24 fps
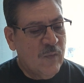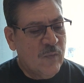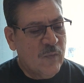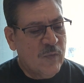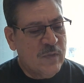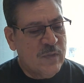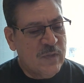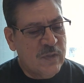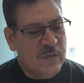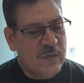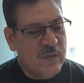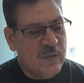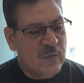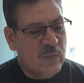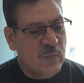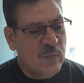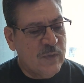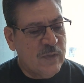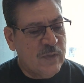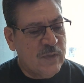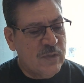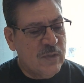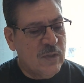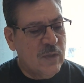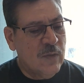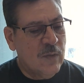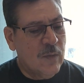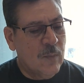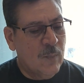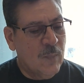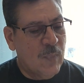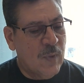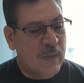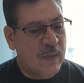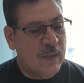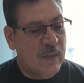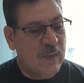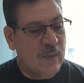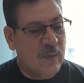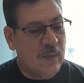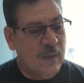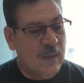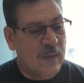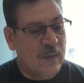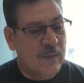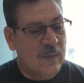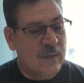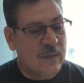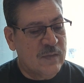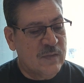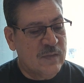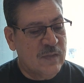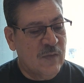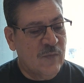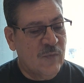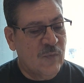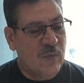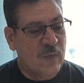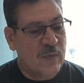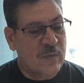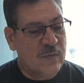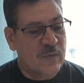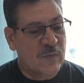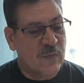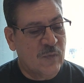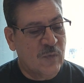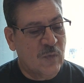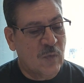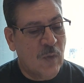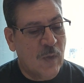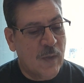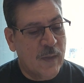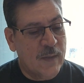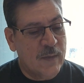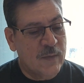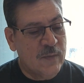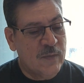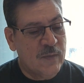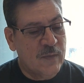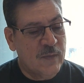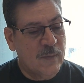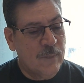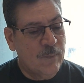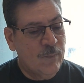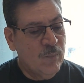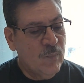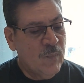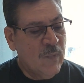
For just as we share abundantly in the sufferings of Christ,